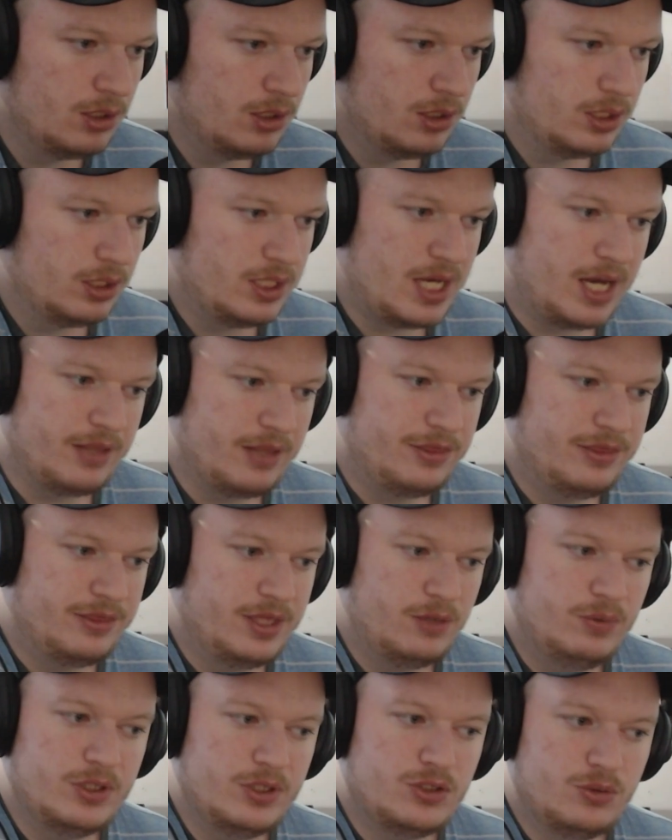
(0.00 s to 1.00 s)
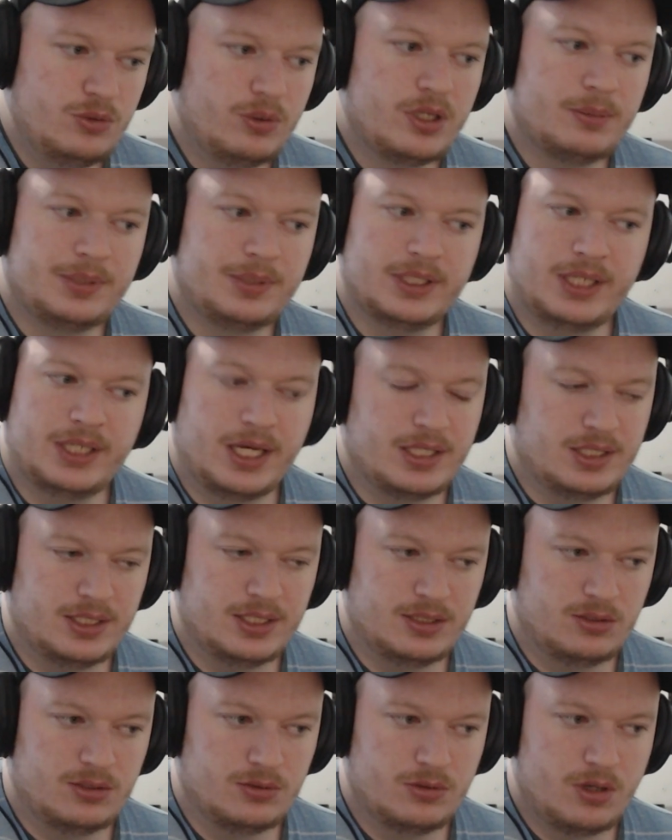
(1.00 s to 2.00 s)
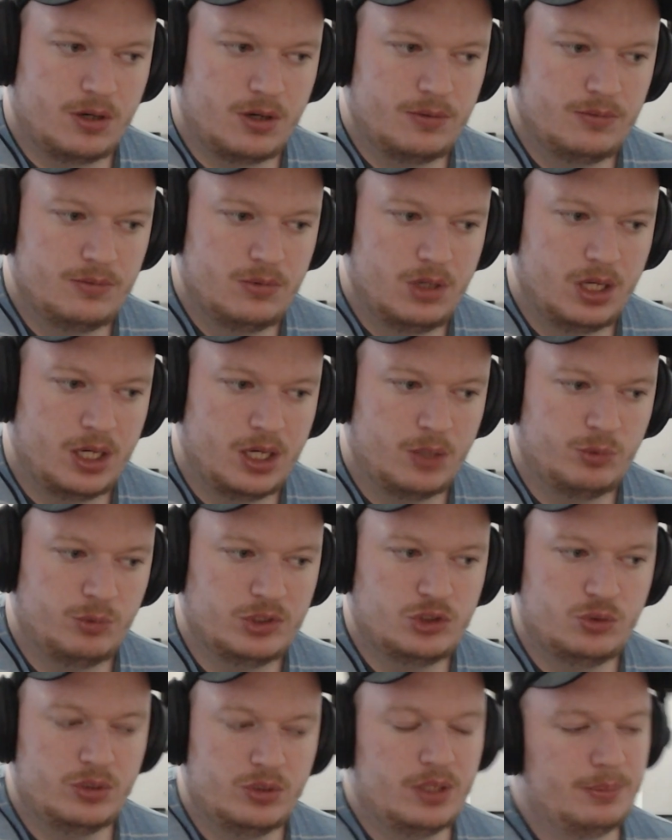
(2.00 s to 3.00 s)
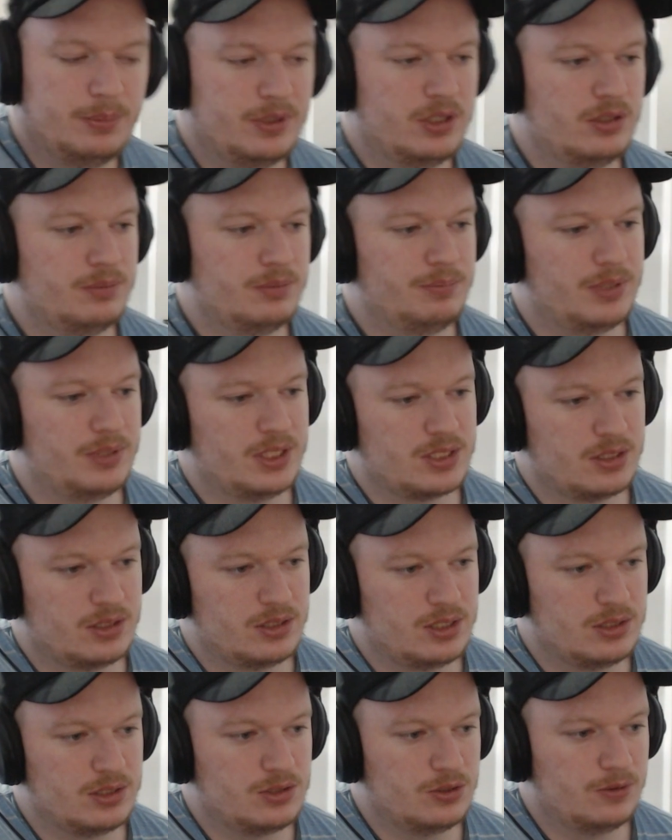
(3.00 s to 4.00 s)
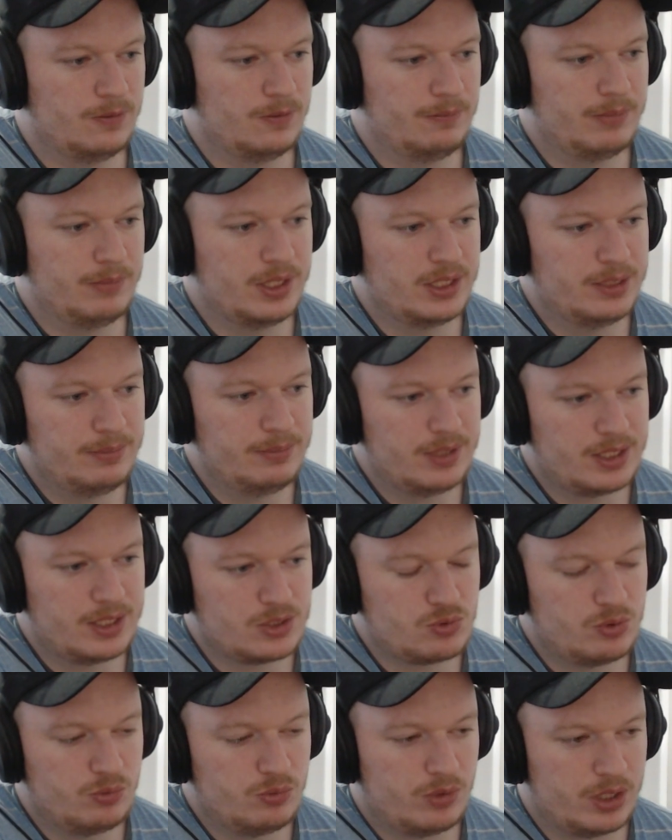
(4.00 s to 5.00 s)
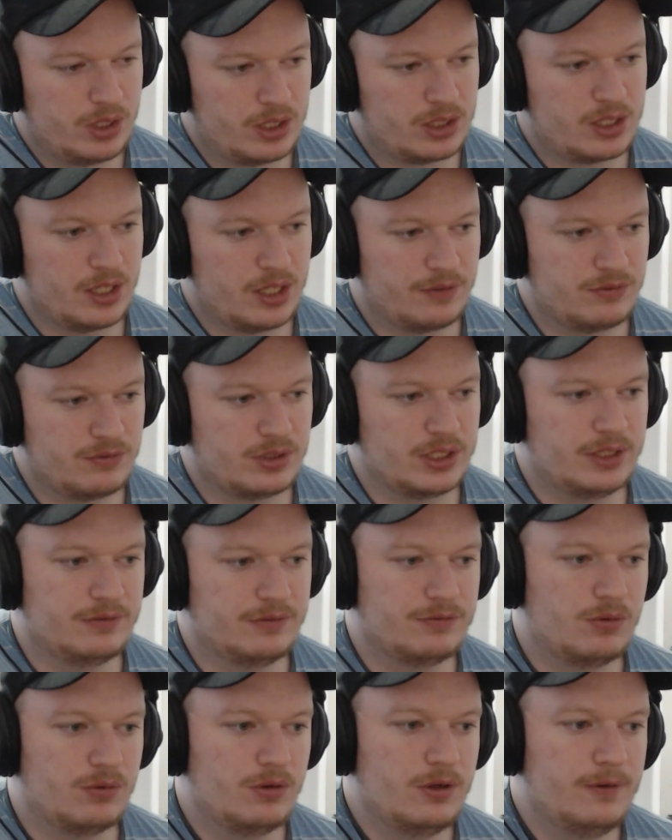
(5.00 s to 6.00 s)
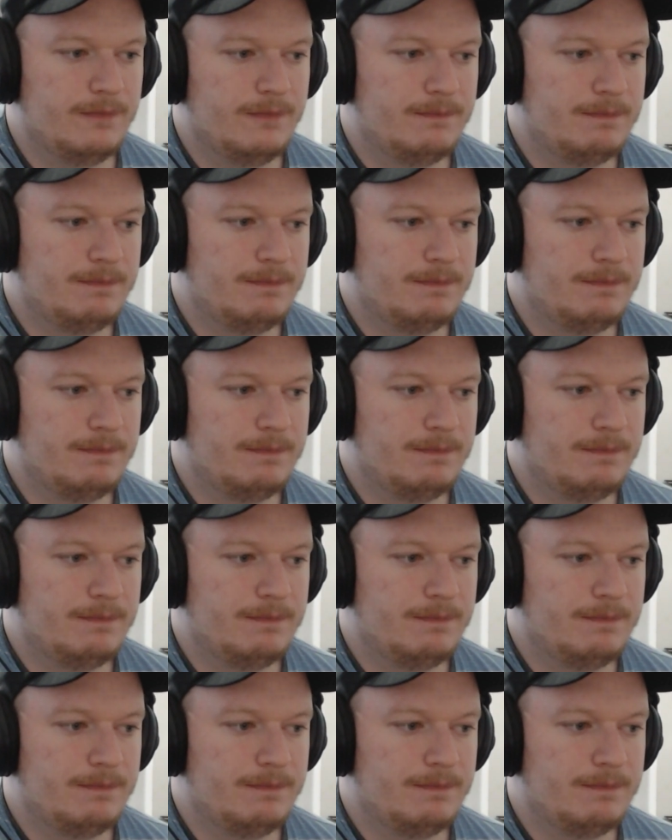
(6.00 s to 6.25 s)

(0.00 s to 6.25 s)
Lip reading: Yeah, I think we do want to play knight d2, though. We do want to put a piece on d2, mainly because we want to cover e4.